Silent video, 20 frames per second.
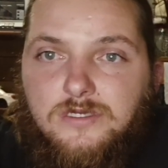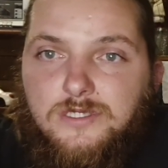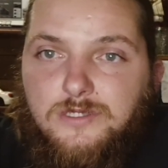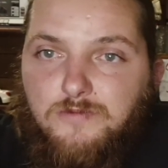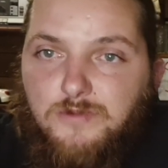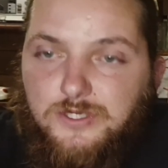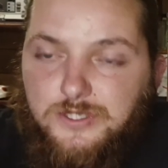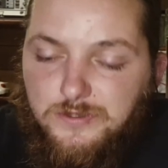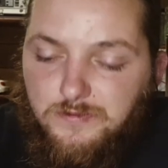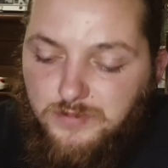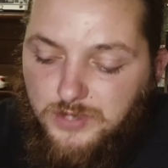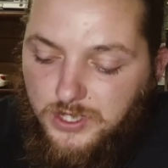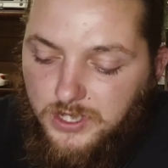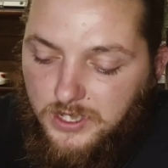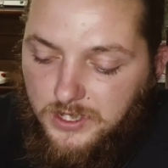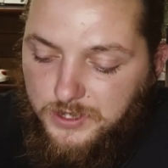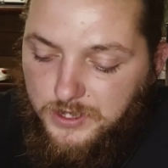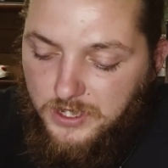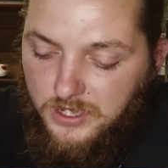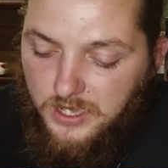supposed to bring
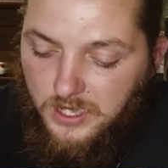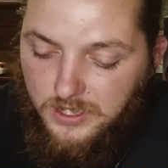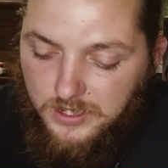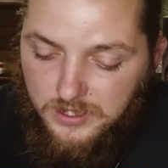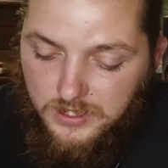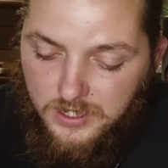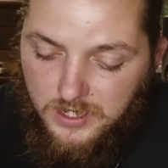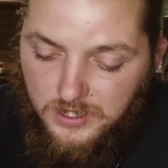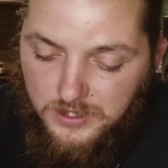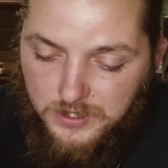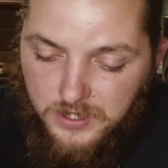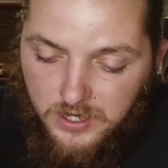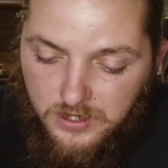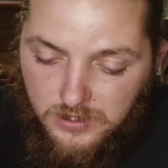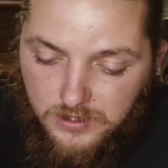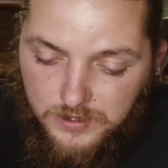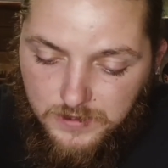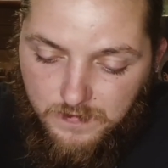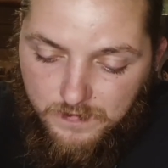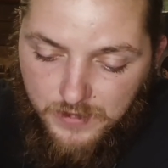us together, not tear
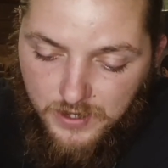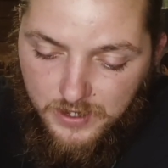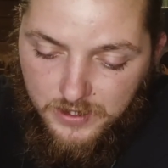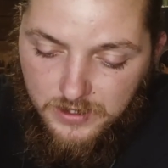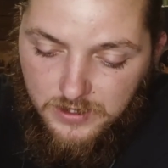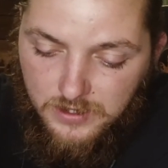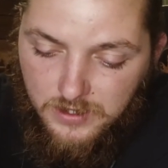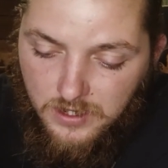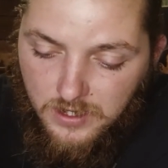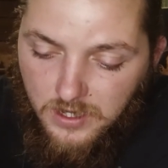us apart,